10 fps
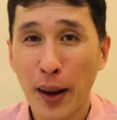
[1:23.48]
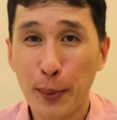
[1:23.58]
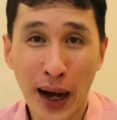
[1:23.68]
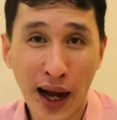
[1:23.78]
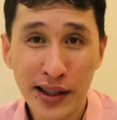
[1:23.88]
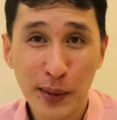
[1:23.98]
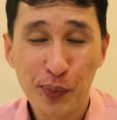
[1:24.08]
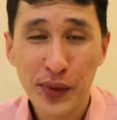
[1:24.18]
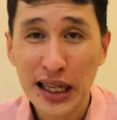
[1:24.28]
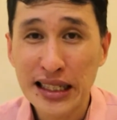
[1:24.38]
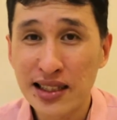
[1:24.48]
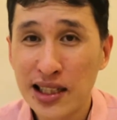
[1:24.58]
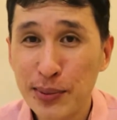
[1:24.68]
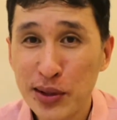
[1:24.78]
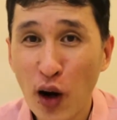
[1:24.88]
But it
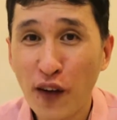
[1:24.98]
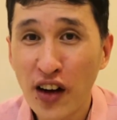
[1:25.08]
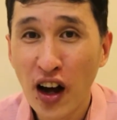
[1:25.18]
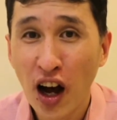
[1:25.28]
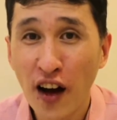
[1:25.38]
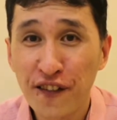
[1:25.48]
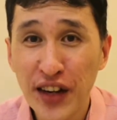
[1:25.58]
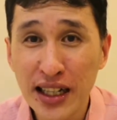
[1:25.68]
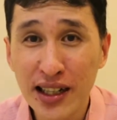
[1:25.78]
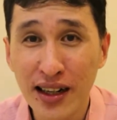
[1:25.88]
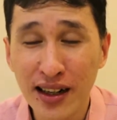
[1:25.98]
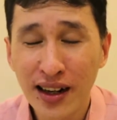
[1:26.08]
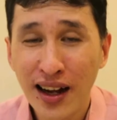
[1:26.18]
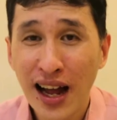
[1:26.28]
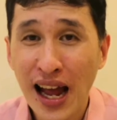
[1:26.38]
slips off her finger
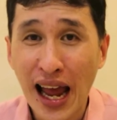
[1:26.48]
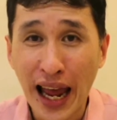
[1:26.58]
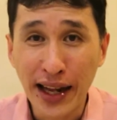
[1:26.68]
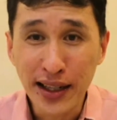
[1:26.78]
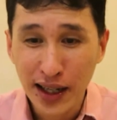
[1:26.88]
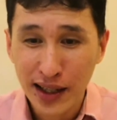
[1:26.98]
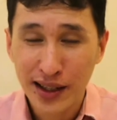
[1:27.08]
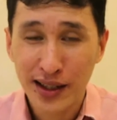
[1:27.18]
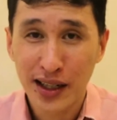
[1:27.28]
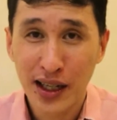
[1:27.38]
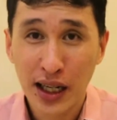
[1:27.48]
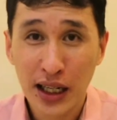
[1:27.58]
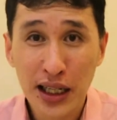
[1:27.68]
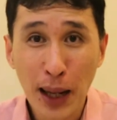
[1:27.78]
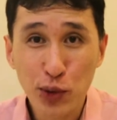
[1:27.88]
and the
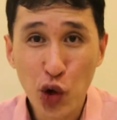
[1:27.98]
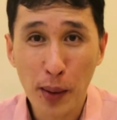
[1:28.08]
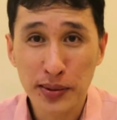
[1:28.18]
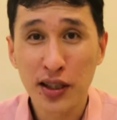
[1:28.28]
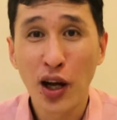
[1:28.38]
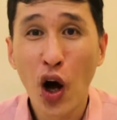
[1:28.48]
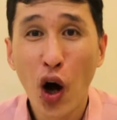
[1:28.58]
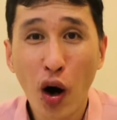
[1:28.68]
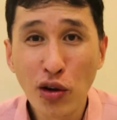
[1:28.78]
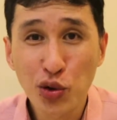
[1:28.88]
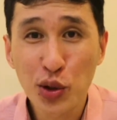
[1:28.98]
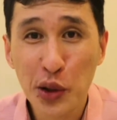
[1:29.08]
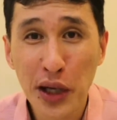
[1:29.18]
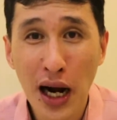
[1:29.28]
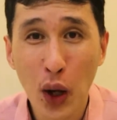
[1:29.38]
cup drops onto the
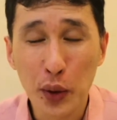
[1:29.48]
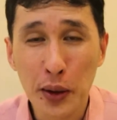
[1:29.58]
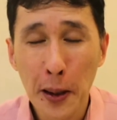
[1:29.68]
ground.